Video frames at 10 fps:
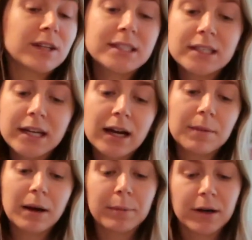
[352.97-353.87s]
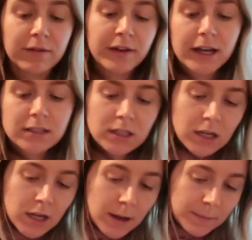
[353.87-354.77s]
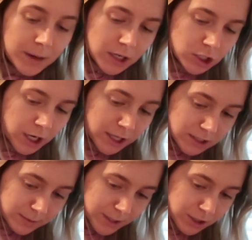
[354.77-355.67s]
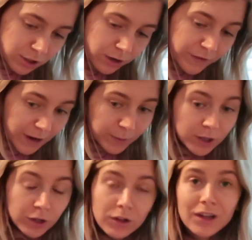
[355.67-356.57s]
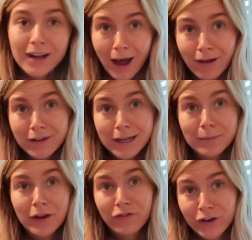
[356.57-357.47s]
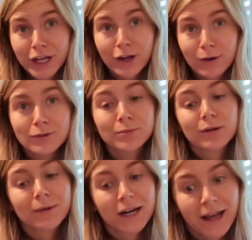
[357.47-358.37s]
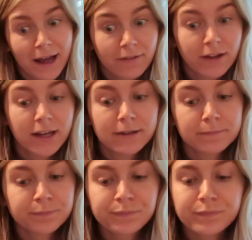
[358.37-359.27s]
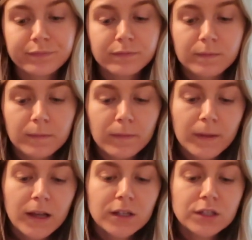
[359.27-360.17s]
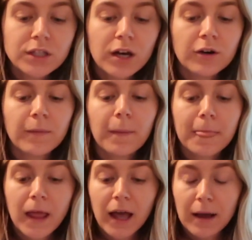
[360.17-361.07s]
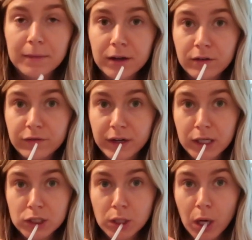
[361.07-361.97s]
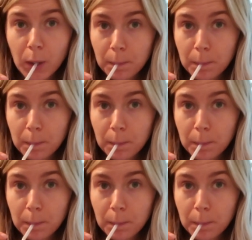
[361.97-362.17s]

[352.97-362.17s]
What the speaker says: Listen, I'm not perfect. I'm trying to be. So if I want a little agave in my freaking cold brew, I'm gonna have it. So I'm gonna go finish.